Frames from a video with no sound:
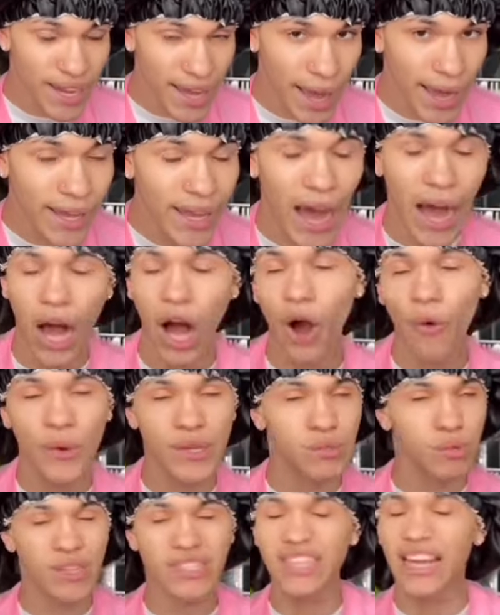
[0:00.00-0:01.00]
I always
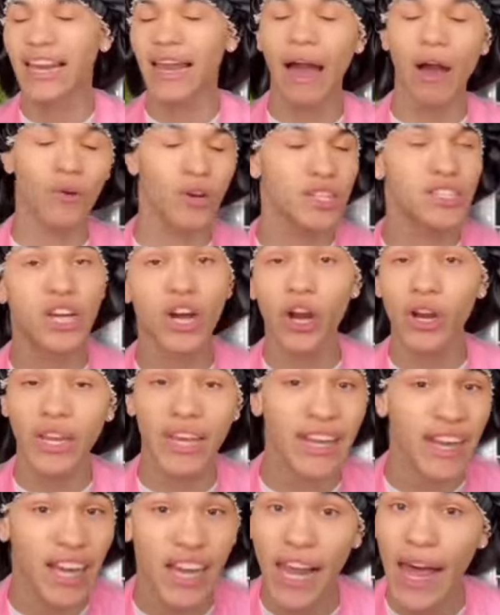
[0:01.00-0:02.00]
was the loudest girl in
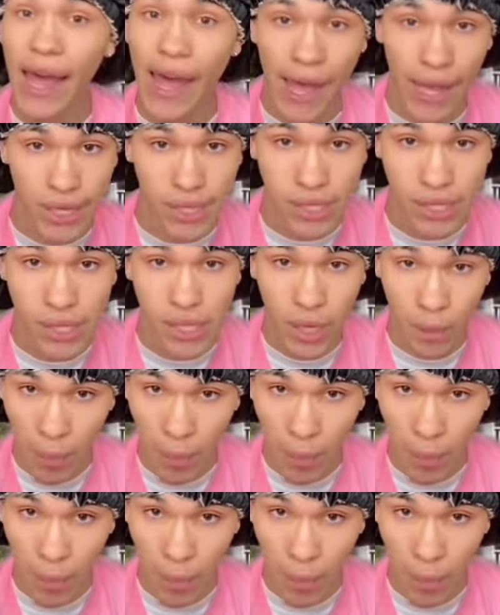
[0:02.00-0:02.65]
the class.